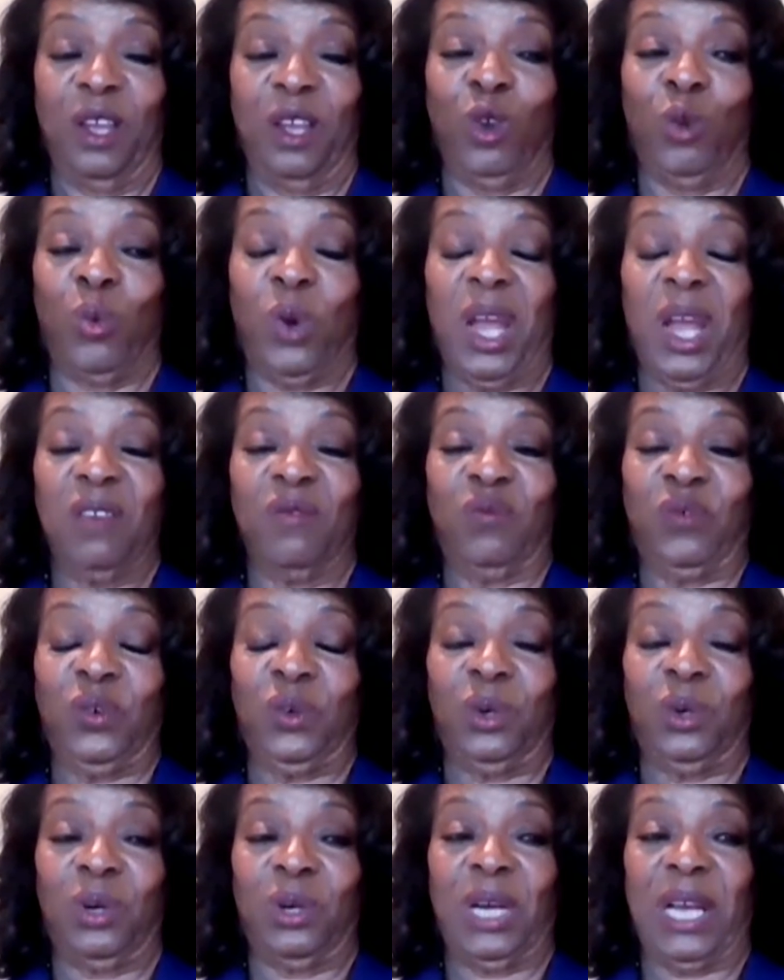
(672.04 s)

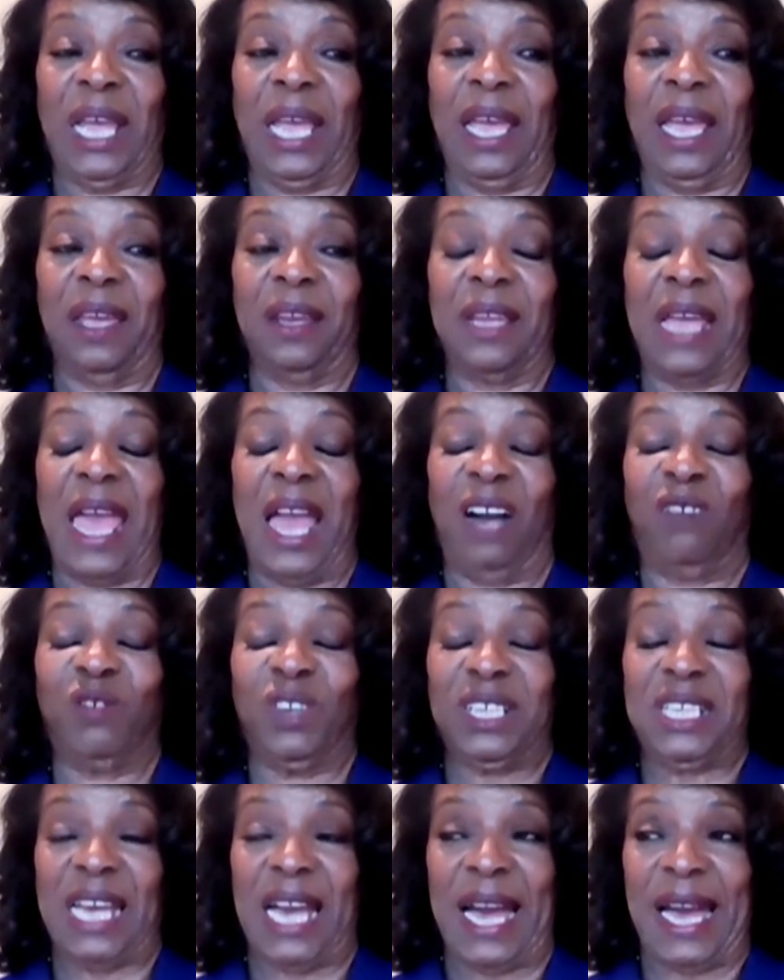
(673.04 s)
grateful and
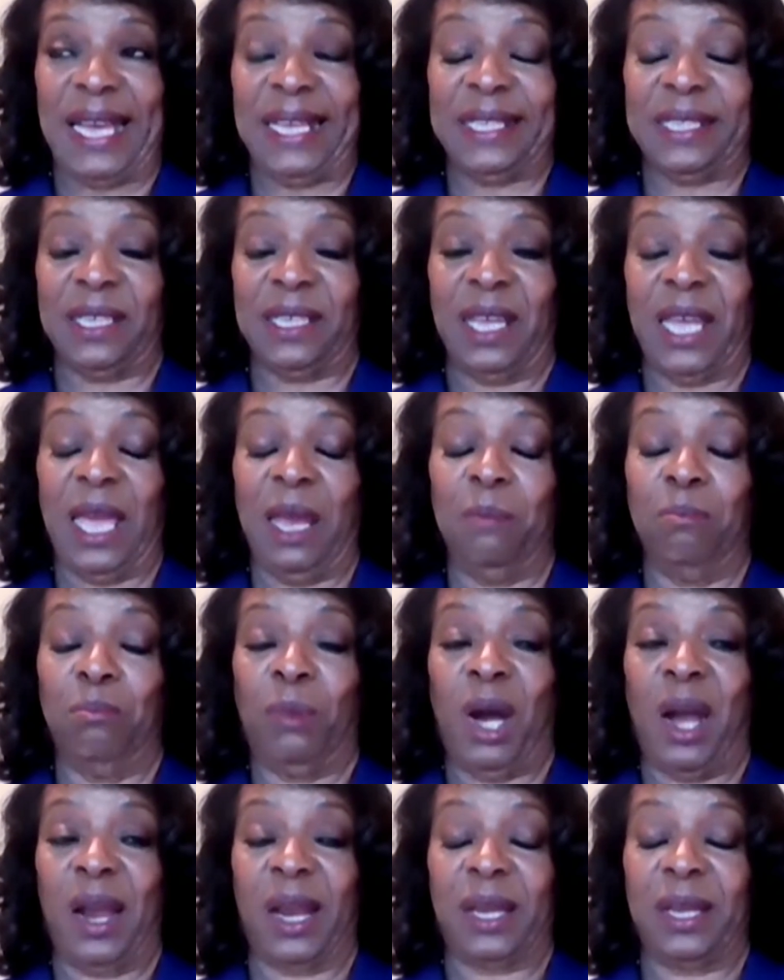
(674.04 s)
advertising and
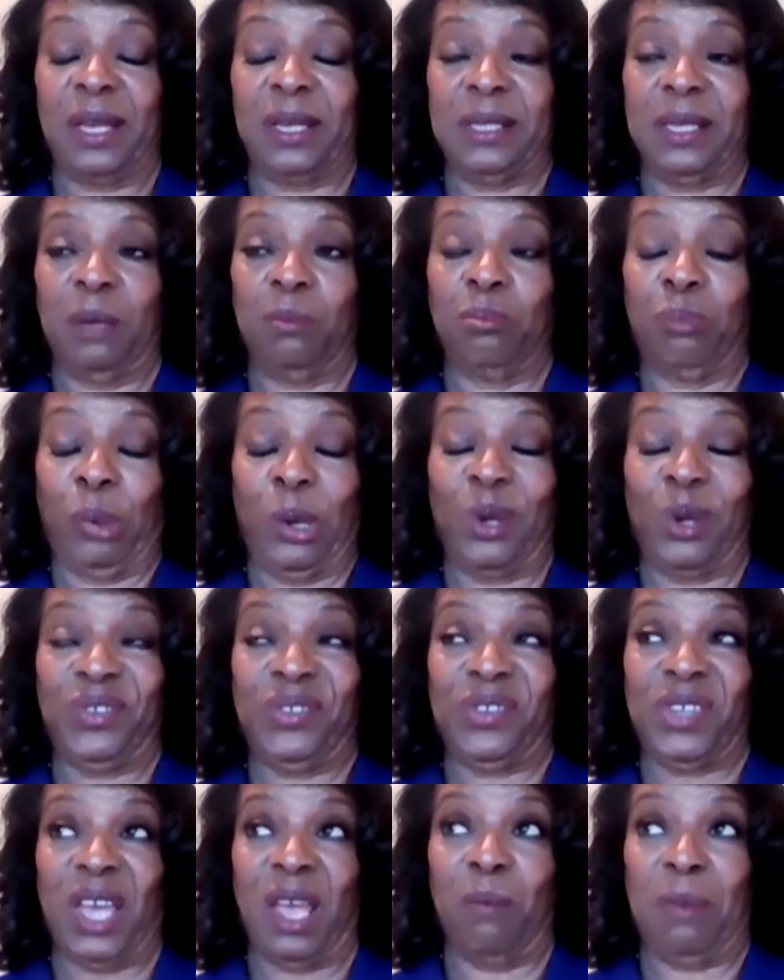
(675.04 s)
marketing per
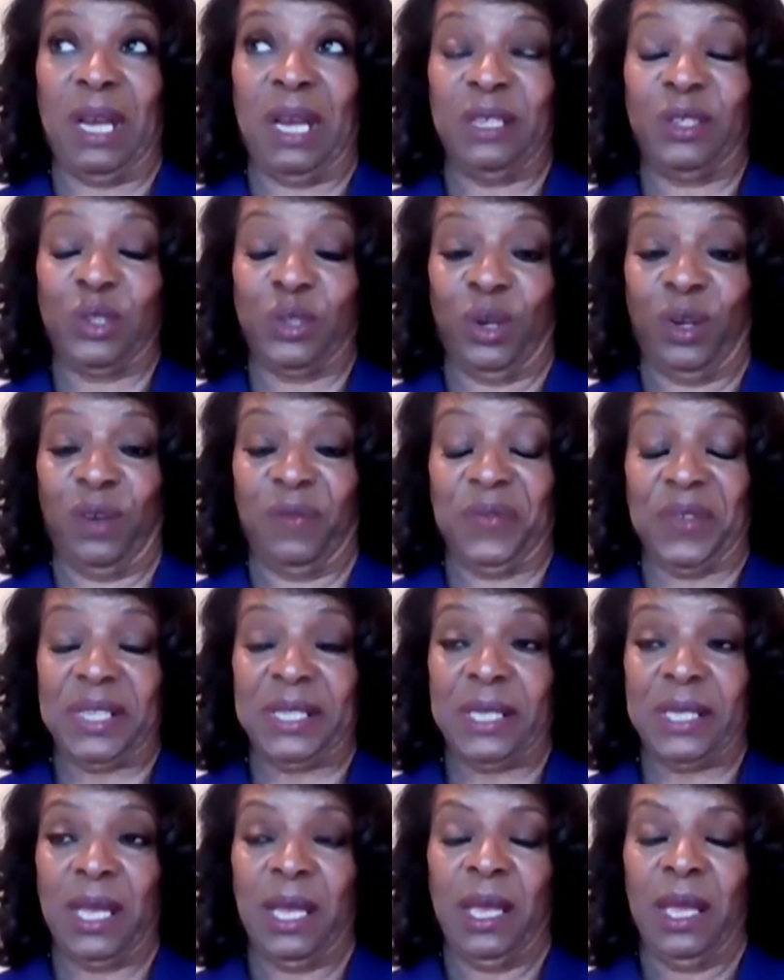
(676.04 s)
se my
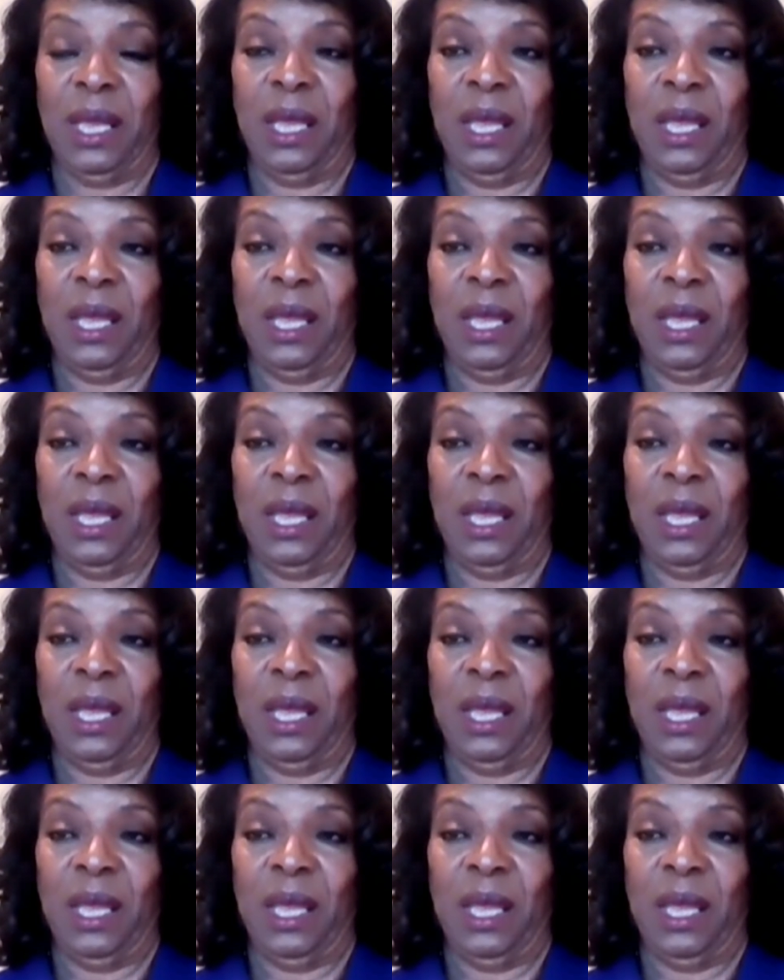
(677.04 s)
service.